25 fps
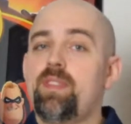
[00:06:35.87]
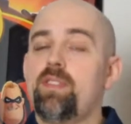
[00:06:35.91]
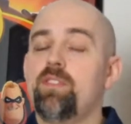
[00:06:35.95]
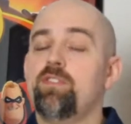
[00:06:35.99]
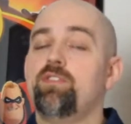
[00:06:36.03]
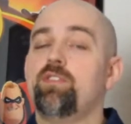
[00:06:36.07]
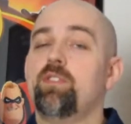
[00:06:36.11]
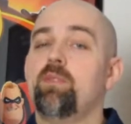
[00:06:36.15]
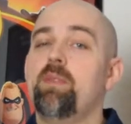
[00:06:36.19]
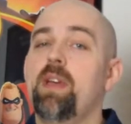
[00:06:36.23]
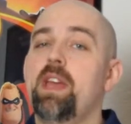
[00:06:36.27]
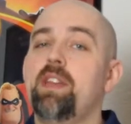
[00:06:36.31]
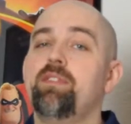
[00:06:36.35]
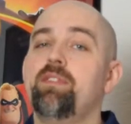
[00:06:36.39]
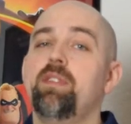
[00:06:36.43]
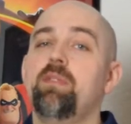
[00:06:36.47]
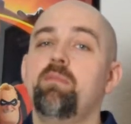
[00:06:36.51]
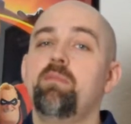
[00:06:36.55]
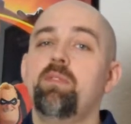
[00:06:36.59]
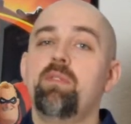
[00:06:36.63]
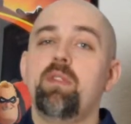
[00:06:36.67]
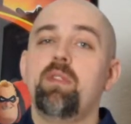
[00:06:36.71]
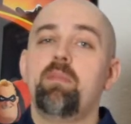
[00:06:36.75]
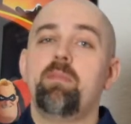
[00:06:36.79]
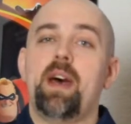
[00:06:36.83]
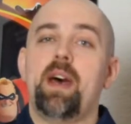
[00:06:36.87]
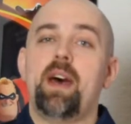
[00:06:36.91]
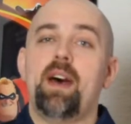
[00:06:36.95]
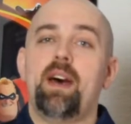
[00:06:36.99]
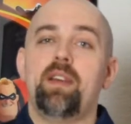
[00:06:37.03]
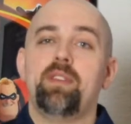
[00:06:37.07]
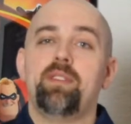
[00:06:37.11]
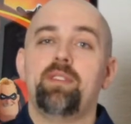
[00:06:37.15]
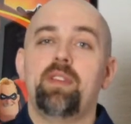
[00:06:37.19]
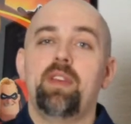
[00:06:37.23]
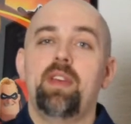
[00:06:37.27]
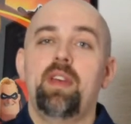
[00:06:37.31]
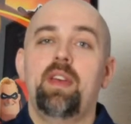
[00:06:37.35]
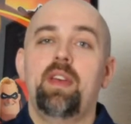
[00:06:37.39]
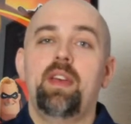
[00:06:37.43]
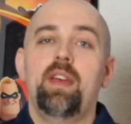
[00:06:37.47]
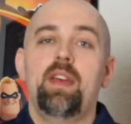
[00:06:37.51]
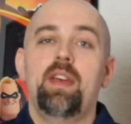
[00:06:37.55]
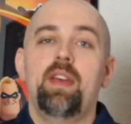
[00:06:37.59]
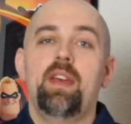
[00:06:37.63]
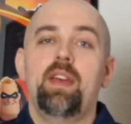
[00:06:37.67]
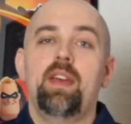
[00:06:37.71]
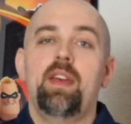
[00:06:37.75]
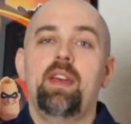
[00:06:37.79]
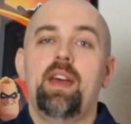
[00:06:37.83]
So basically, MoviePass
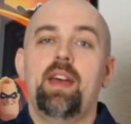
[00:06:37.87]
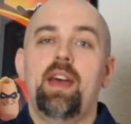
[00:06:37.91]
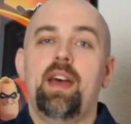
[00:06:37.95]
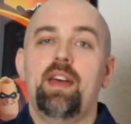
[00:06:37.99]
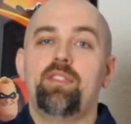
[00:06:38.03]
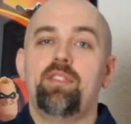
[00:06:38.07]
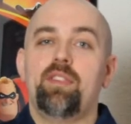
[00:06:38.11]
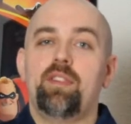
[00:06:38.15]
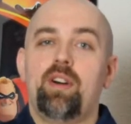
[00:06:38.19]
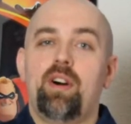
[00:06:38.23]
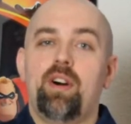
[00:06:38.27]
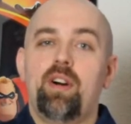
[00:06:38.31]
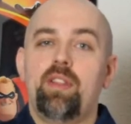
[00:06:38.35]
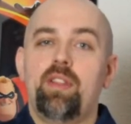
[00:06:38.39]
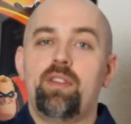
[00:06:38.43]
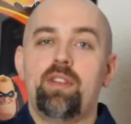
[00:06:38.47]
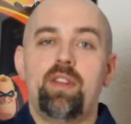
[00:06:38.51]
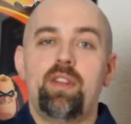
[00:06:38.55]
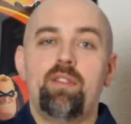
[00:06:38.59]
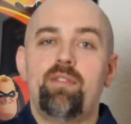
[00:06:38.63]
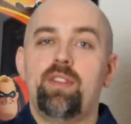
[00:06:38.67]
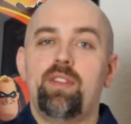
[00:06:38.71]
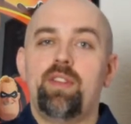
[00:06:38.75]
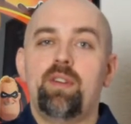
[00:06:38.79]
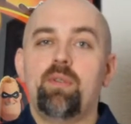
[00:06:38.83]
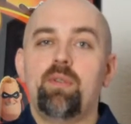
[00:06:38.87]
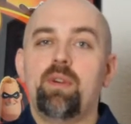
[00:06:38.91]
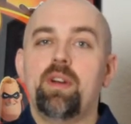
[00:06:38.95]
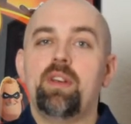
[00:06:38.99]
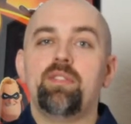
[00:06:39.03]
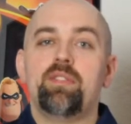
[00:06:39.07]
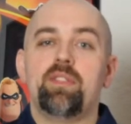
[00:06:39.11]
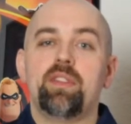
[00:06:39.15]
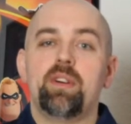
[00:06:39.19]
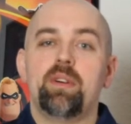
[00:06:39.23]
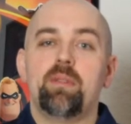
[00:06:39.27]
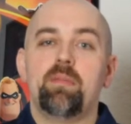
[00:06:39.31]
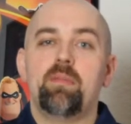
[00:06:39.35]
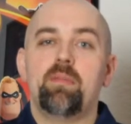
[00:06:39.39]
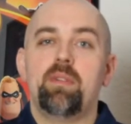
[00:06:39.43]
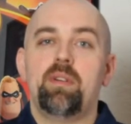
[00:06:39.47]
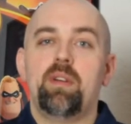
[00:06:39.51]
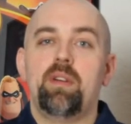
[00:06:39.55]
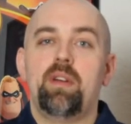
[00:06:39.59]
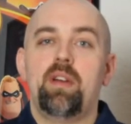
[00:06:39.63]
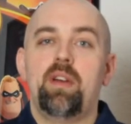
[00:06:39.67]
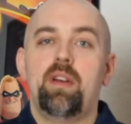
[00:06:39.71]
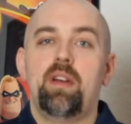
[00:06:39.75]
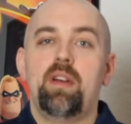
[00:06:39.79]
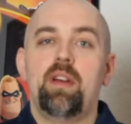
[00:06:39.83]
has, in all their infinite wisdom,
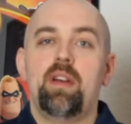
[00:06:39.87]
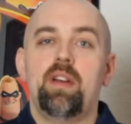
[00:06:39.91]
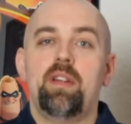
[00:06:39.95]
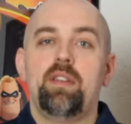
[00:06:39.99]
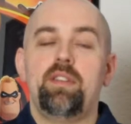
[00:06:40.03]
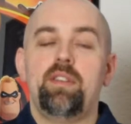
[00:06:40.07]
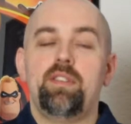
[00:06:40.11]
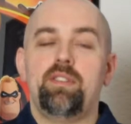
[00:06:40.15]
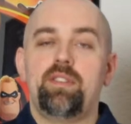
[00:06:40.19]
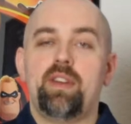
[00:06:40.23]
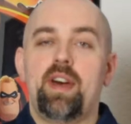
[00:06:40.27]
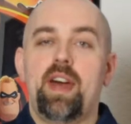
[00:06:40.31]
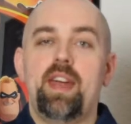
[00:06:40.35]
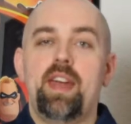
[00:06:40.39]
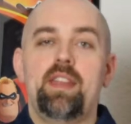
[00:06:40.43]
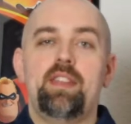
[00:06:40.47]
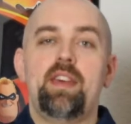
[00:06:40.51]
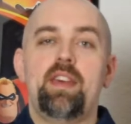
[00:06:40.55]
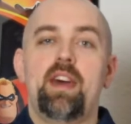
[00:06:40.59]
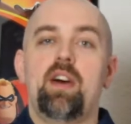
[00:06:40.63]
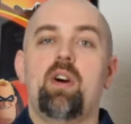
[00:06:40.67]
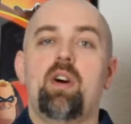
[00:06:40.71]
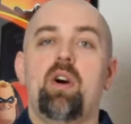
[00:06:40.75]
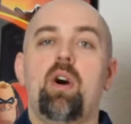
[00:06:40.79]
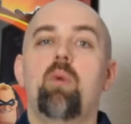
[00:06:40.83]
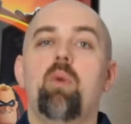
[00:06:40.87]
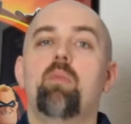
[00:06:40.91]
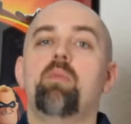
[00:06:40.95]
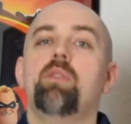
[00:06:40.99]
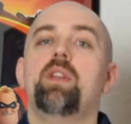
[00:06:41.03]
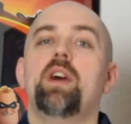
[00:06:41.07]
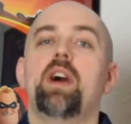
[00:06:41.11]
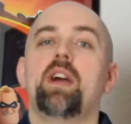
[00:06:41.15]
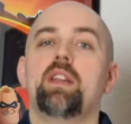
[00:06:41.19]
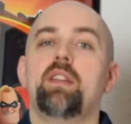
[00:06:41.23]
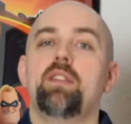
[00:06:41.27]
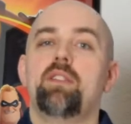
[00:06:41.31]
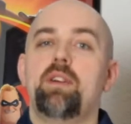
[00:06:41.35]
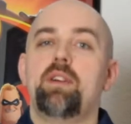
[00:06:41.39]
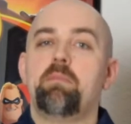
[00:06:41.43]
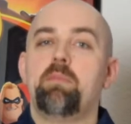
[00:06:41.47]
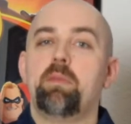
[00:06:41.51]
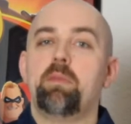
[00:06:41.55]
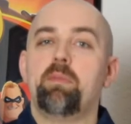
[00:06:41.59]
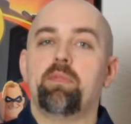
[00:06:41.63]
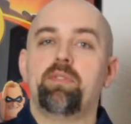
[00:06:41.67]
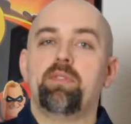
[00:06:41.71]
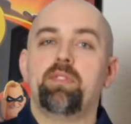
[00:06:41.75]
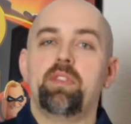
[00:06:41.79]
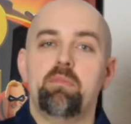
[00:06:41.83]
decided that, oh, we're not going to let
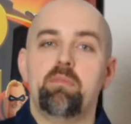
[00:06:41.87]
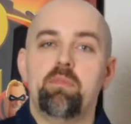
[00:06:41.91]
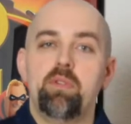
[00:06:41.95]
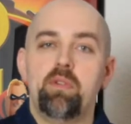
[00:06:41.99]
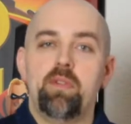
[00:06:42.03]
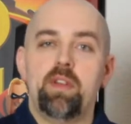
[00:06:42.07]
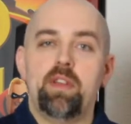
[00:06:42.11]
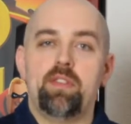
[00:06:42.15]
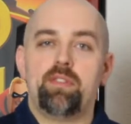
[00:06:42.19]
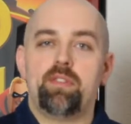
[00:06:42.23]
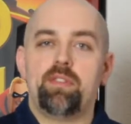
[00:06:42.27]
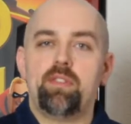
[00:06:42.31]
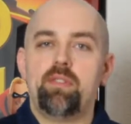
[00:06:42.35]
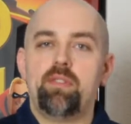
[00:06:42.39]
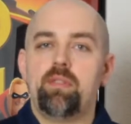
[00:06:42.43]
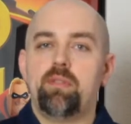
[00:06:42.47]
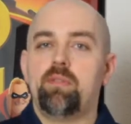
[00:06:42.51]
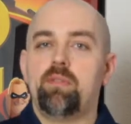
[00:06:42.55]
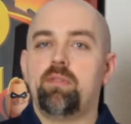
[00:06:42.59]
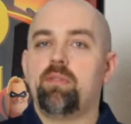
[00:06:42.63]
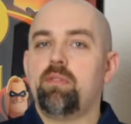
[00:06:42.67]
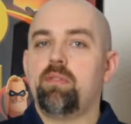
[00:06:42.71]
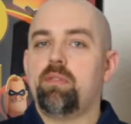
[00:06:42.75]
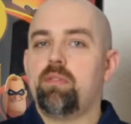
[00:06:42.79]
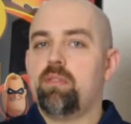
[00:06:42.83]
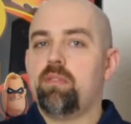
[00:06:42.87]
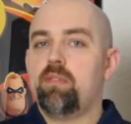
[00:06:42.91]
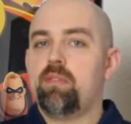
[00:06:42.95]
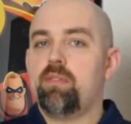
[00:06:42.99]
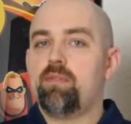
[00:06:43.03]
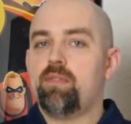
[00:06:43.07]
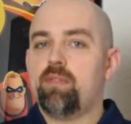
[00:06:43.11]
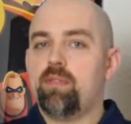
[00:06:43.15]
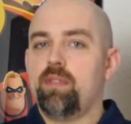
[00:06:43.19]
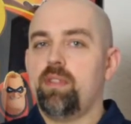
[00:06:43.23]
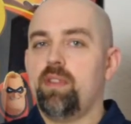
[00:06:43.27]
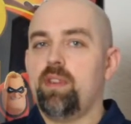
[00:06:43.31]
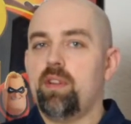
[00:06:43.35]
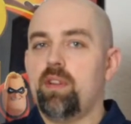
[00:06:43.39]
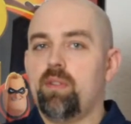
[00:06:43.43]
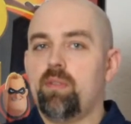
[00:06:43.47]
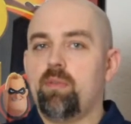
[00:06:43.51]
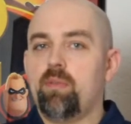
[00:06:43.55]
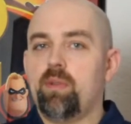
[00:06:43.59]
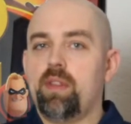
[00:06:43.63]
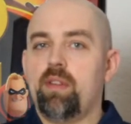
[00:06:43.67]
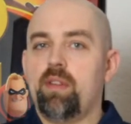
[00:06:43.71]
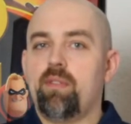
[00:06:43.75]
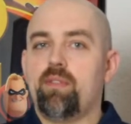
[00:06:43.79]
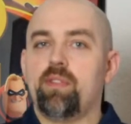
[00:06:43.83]
people see movies. So, for, you know,
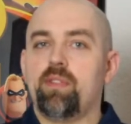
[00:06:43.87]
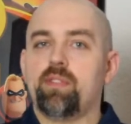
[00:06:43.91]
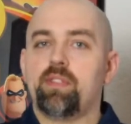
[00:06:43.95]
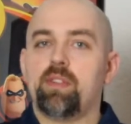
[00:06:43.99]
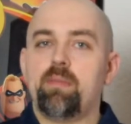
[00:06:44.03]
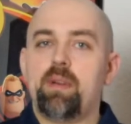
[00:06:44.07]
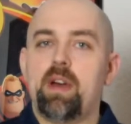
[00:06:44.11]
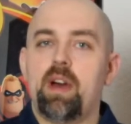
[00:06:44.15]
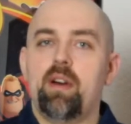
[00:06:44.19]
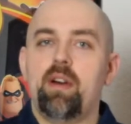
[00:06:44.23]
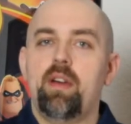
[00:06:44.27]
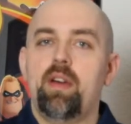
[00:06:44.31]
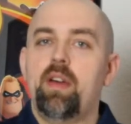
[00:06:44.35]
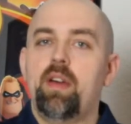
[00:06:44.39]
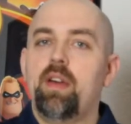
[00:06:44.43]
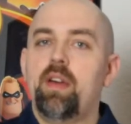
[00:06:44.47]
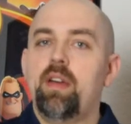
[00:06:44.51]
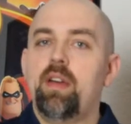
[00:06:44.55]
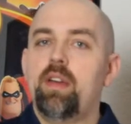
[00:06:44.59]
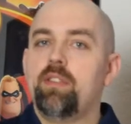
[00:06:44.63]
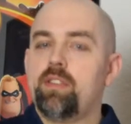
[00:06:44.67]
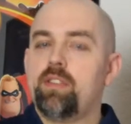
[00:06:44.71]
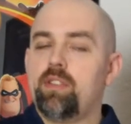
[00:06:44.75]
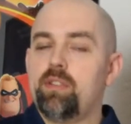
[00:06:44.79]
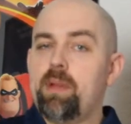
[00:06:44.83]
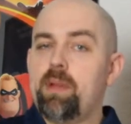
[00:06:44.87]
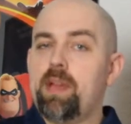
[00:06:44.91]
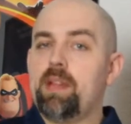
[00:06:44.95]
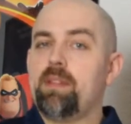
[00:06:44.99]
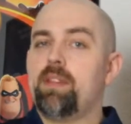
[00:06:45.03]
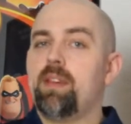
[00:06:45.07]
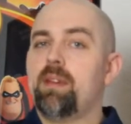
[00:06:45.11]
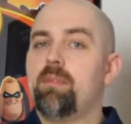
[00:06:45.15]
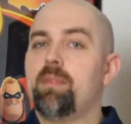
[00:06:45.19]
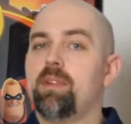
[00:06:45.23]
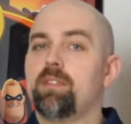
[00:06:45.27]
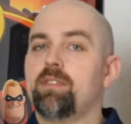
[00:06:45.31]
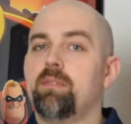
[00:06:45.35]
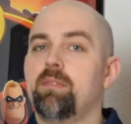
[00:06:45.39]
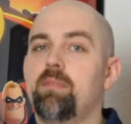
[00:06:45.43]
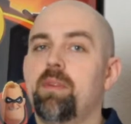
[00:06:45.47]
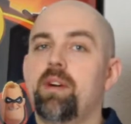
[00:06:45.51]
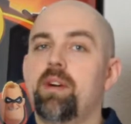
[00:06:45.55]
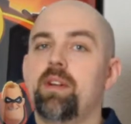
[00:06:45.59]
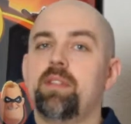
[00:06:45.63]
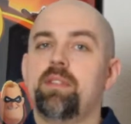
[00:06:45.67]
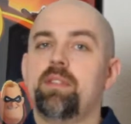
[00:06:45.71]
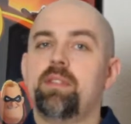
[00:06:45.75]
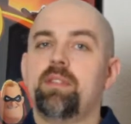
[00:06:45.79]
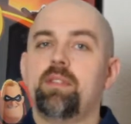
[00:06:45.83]
when they first come out. So you're paying $10 a
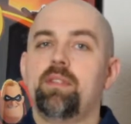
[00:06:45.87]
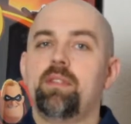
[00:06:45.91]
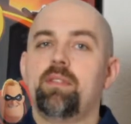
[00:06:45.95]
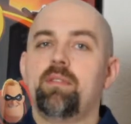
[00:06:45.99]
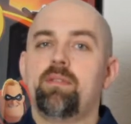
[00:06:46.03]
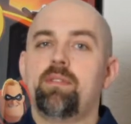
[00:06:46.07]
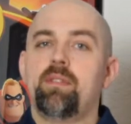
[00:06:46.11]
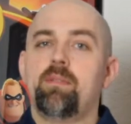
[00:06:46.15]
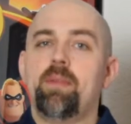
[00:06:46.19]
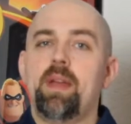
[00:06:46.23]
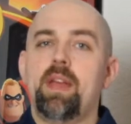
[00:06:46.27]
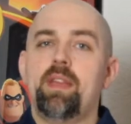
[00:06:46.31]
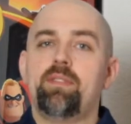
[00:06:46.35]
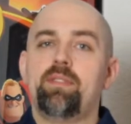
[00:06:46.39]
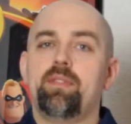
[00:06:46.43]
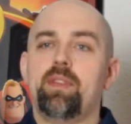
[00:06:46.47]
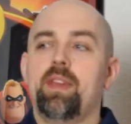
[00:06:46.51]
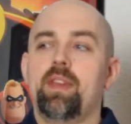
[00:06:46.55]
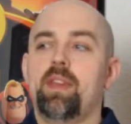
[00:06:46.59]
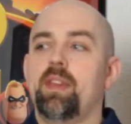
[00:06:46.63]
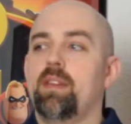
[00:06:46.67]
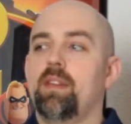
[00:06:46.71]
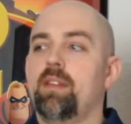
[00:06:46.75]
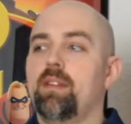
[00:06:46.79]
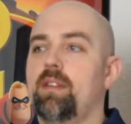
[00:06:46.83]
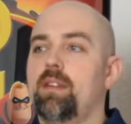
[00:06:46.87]
month for basically